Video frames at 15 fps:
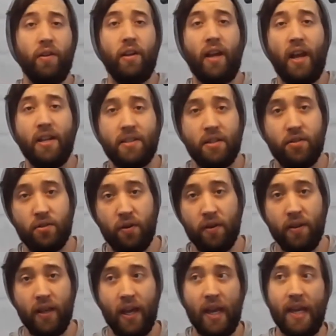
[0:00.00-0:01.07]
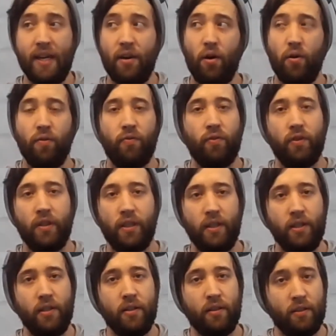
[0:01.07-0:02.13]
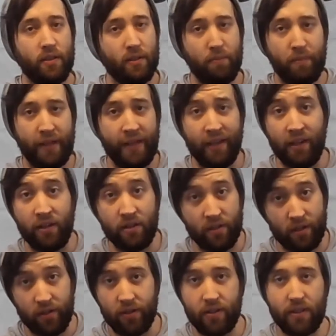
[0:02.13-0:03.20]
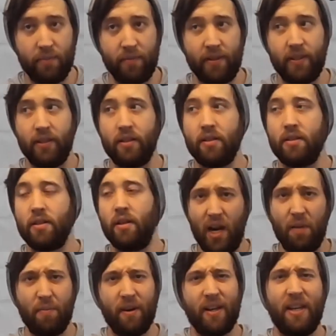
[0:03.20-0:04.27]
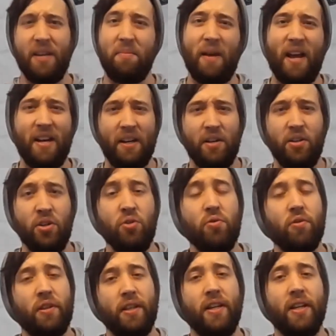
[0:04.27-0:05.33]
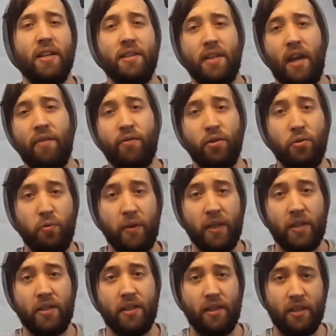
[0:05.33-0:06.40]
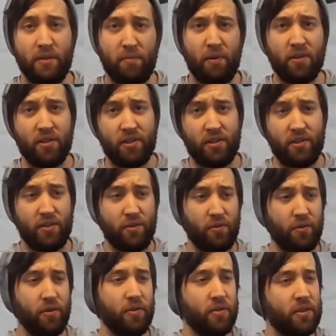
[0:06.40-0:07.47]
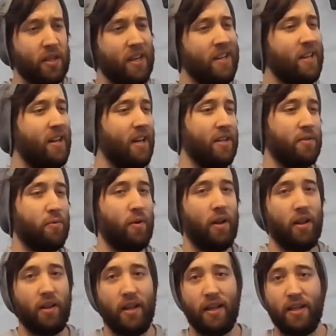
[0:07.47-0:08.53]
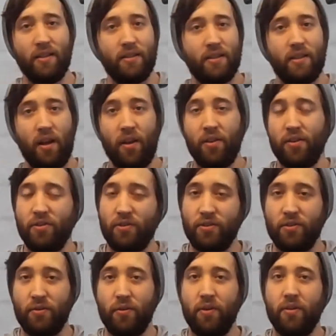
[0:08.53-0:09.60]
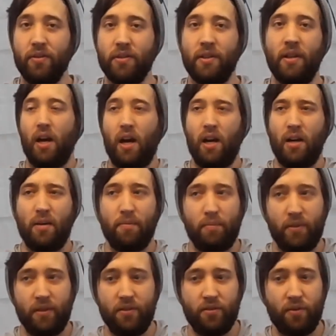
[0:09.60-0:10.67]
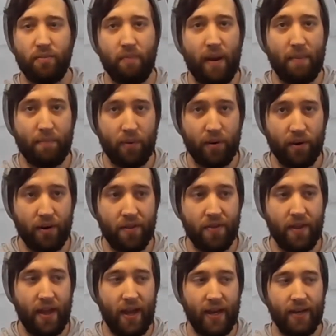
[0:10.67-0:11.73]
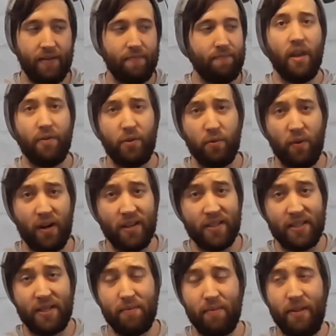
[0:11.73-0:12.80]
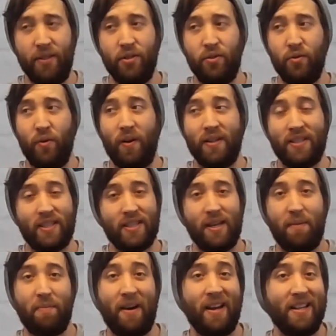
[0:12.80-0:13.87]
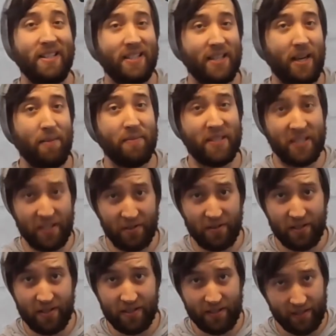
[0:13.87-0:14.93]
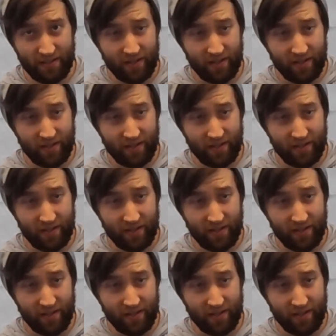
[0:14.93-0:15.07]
you guys enjoyed that, and hopefully some beginners learned some things. I'm going to keep adding new things every week to these budget tutorials, as well as other tutorials. Please remember that if you want to see me do a step-by-step series,